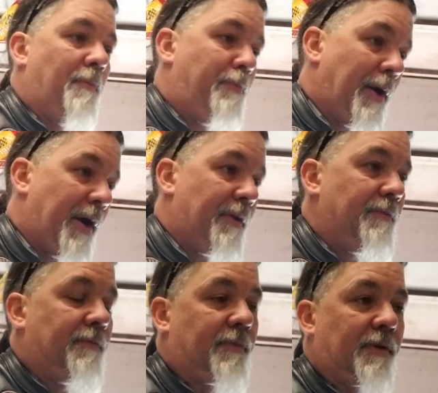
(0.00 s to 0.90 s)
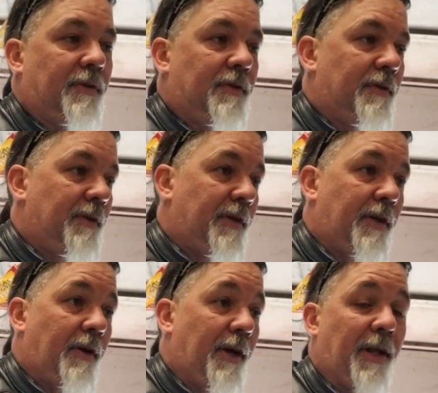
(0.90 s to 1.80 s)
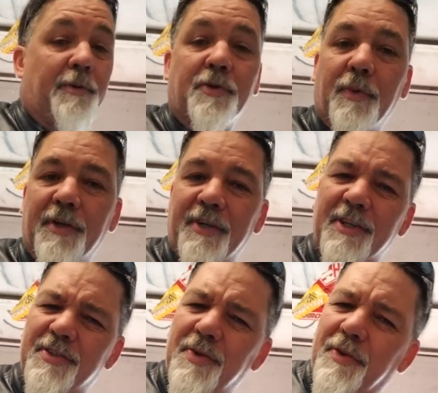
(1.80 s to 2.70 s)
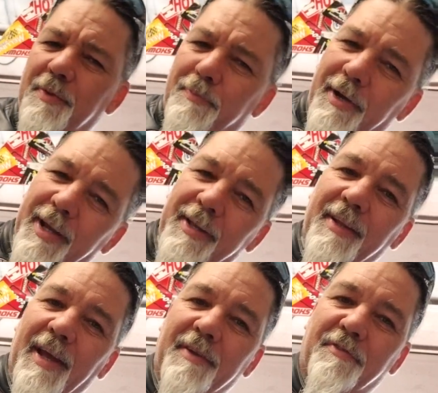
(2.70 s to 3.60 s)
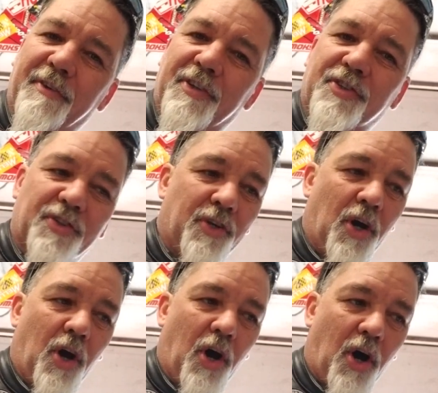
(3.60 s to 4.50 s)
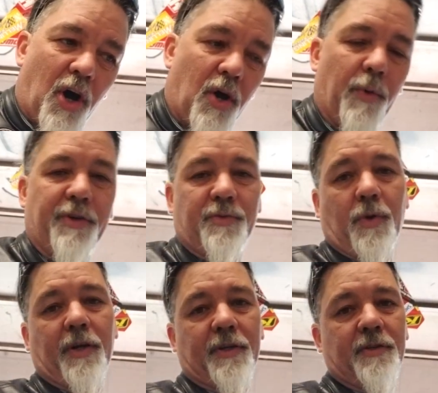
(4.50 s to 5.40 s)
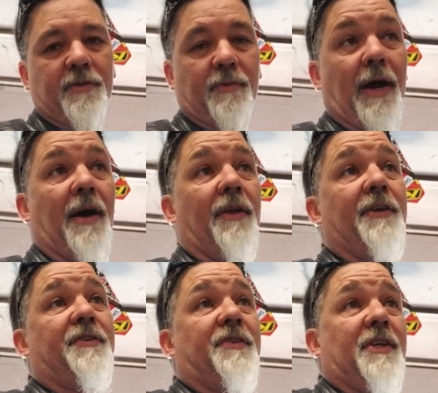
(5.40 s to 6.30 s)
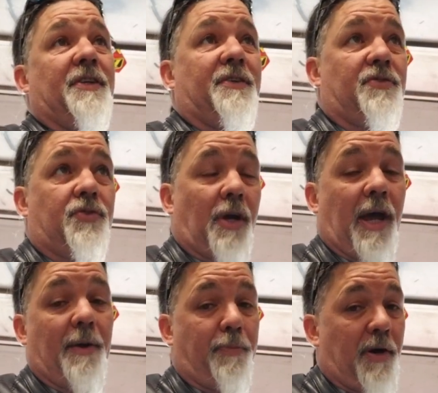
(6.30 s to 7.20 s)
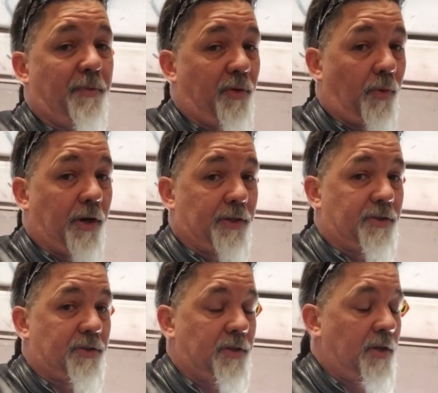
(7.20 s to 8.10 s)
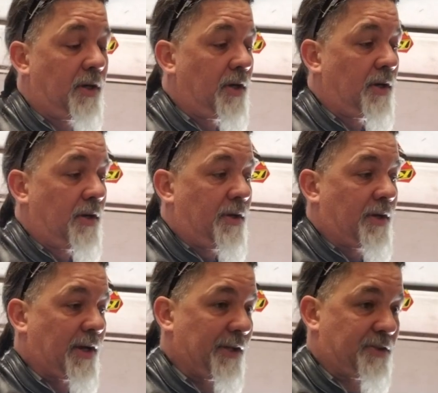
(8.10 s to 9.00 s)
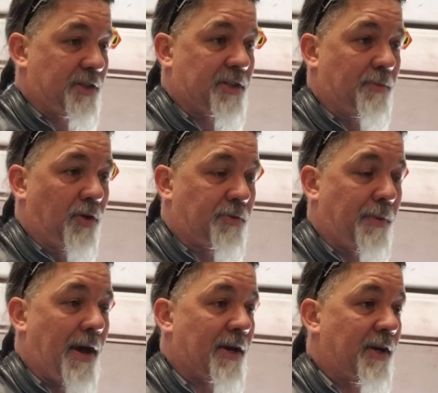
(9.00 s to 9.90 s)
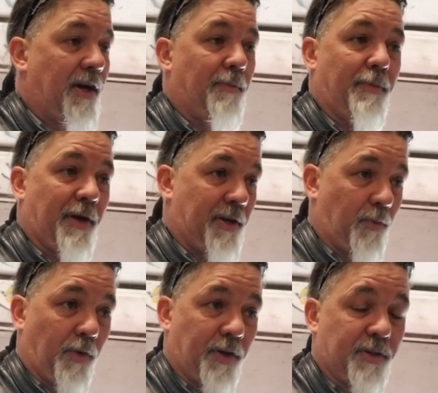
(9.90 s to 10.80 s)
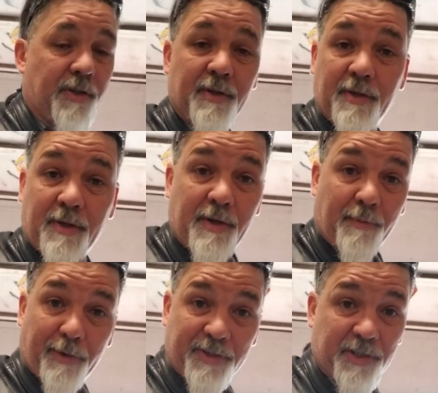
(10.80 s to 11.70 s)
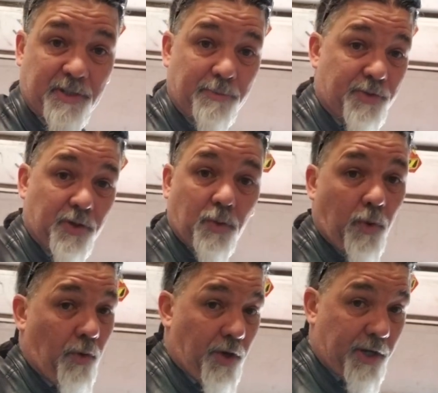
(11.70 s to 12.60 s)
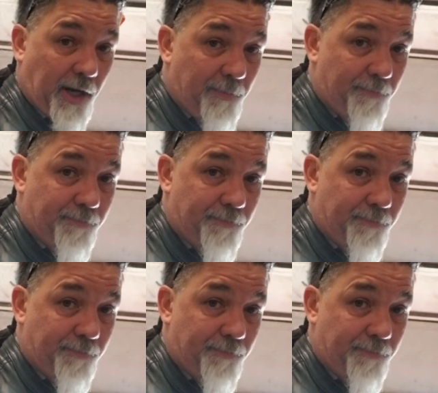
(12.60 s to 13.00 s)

But, you know, and that was a weird thing too. The brake light feature always worked. Well, it did dry up on me once. Got the system hooked back up and it worked. My system still won't hook up